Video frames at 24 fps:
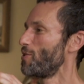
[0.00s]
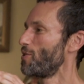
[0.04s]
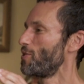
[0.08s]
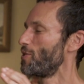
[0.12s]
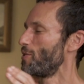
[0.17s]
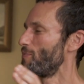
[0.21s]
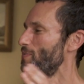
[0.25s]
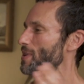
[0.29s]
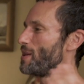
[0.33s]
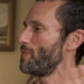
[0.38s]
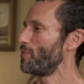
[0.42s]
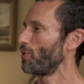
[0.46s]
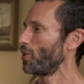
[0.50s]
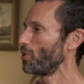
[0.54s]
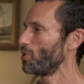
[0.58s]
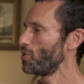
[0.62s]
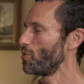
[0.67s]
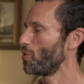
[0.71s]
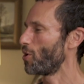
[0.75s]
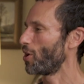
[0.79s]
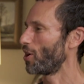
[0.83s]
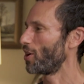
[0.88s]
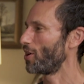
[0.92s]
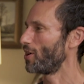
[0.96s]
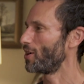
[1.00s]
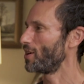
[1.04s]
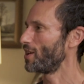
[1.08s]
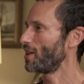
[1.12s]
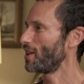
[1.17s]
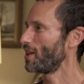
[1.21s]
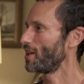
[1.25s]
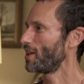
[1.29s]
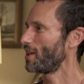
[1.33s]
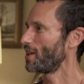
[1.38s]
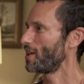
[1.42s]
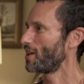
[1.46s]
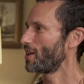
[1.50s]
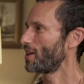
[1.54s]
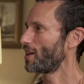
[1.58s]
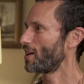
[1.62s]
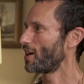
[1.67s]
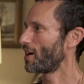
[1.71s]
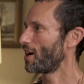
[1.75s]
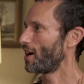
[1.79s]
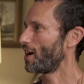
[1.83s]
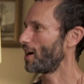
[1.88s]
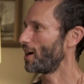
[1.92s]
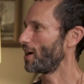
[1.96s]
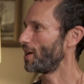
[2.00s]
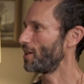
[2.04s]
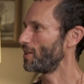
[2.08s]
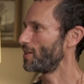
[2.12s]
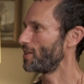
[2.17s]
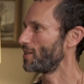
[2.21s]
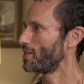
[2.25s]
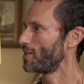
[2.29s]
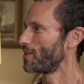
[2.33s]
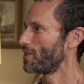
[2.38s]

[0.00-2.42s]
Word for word: the people who are uh,